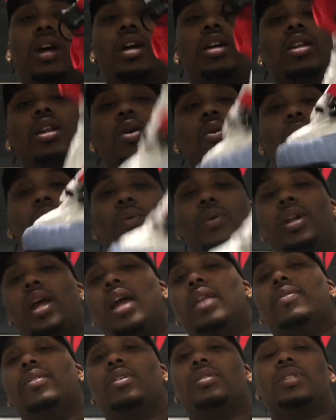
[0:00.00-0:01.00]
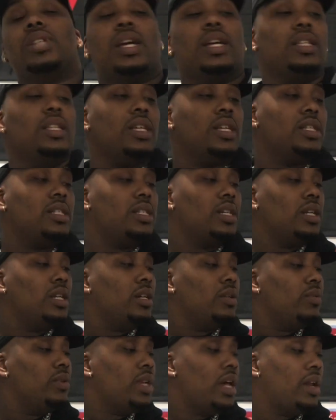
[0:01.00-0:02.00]
you know what, we're not even gonna take these to
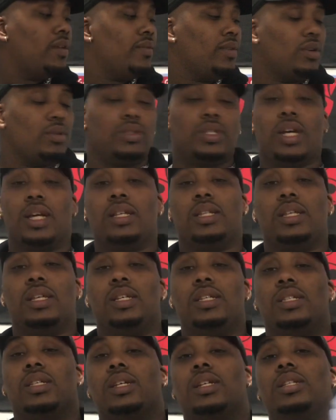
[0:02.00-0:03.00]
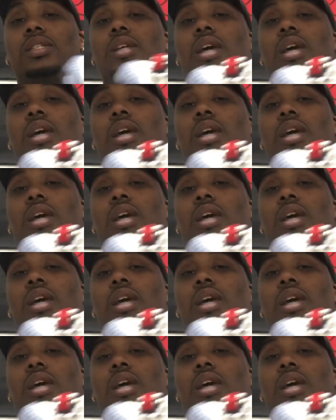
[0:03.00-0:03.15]
the